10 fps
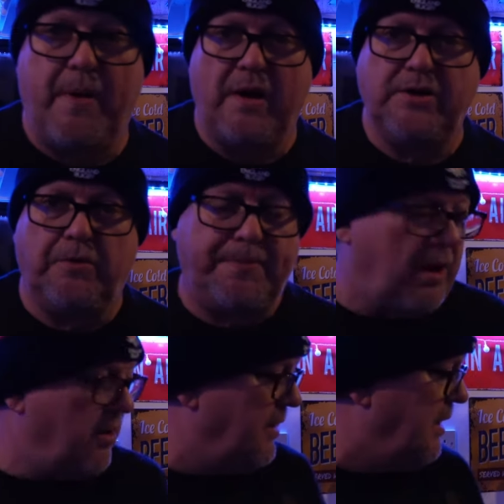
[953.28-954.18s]
buying your
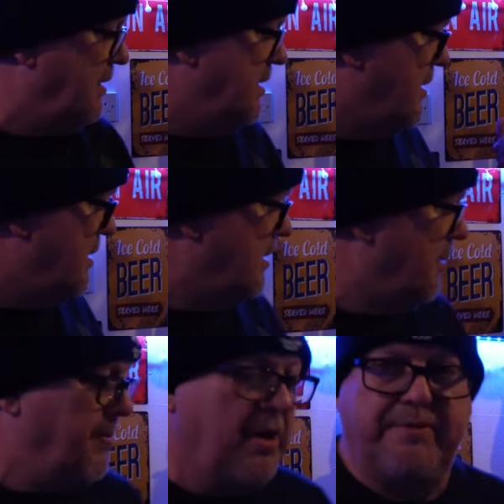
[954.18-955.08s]
partner a
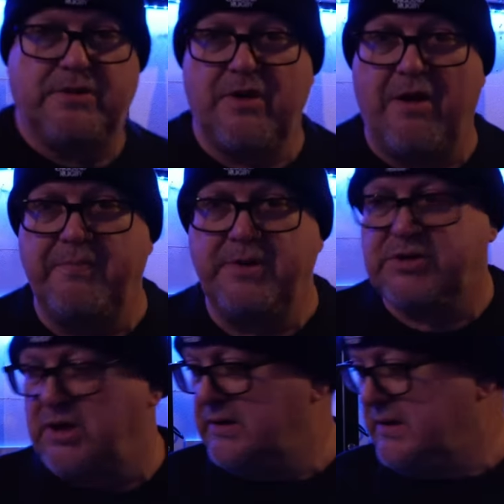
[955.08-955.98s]
perfect draft
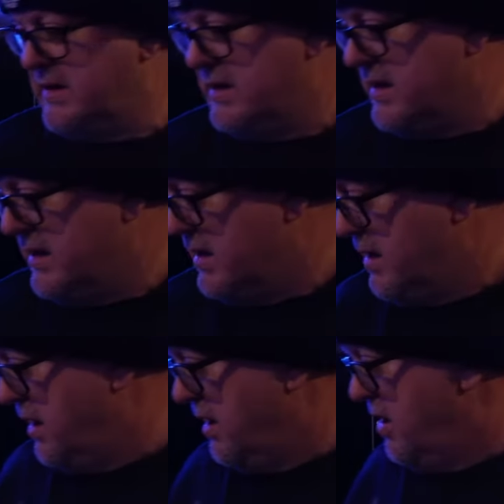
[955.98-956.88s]
machine.
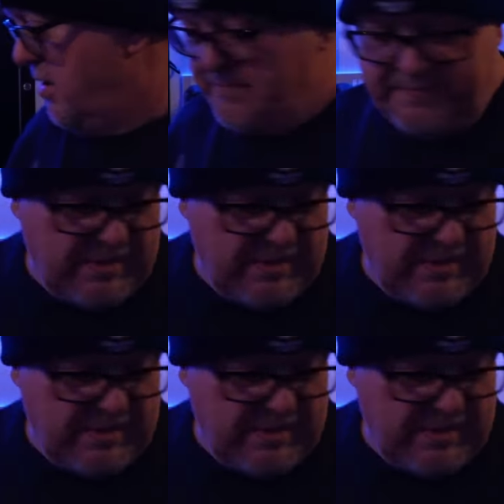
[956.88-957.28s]
Um,